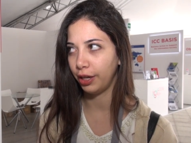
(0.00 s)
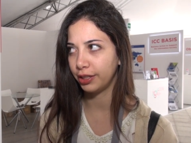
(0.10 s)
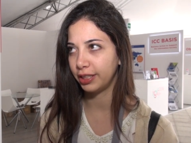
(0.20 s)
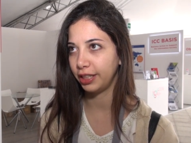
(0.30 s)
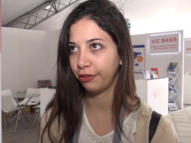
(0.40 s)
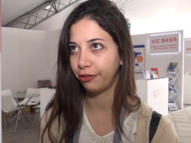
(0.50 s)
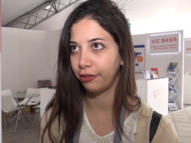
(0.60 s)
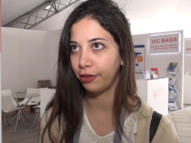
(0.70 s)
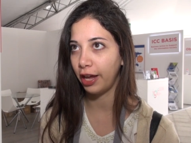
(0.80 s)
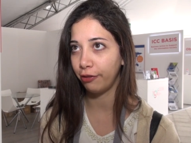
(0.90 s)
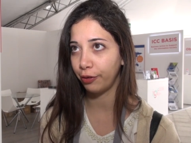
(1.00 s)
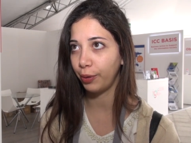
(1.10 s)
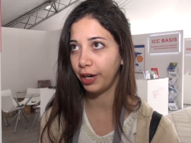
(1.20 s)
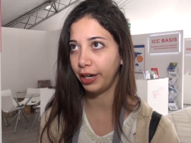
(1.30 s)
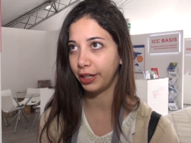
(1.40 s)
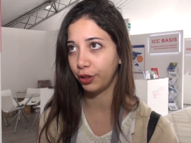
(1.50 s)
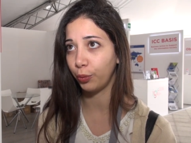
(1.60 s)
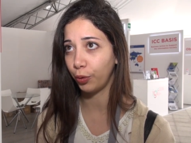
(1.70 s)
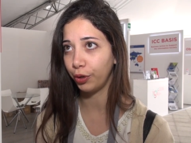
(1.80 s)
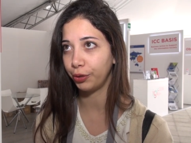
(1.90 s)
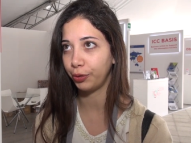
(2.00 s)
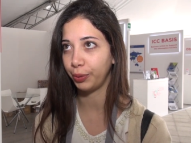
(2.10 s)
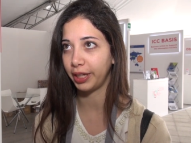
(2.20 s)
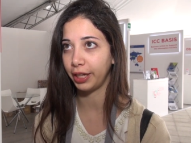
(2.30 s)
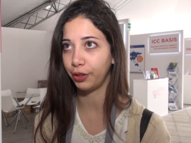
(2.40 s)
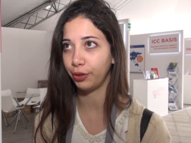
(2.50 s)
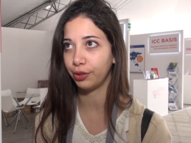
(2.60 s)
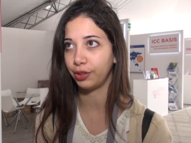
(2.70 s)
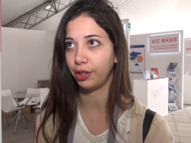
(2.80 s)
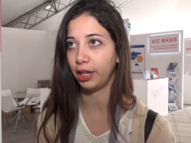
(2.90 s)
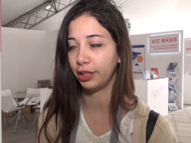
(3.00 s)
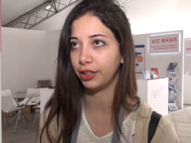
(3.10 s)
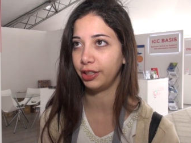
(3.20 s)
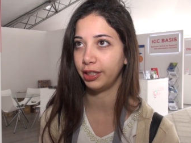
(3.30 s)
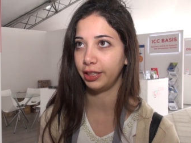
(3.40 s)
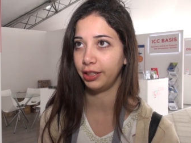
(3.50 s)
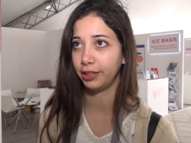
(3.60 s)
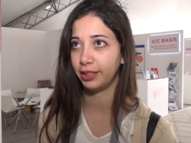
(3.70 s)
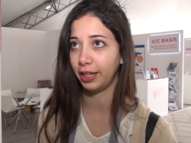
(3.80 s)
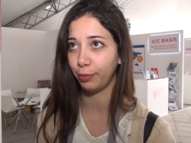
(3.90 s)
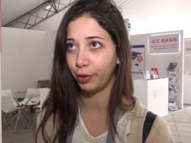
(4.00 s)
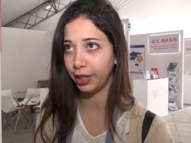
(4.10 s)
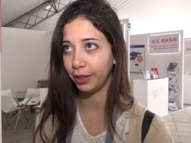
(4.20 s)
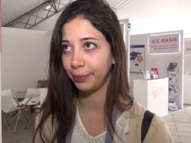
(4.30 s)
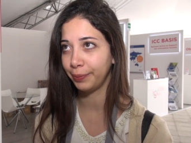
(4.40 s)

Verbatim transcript: us if everywhere in the world we can use the internet in the same way.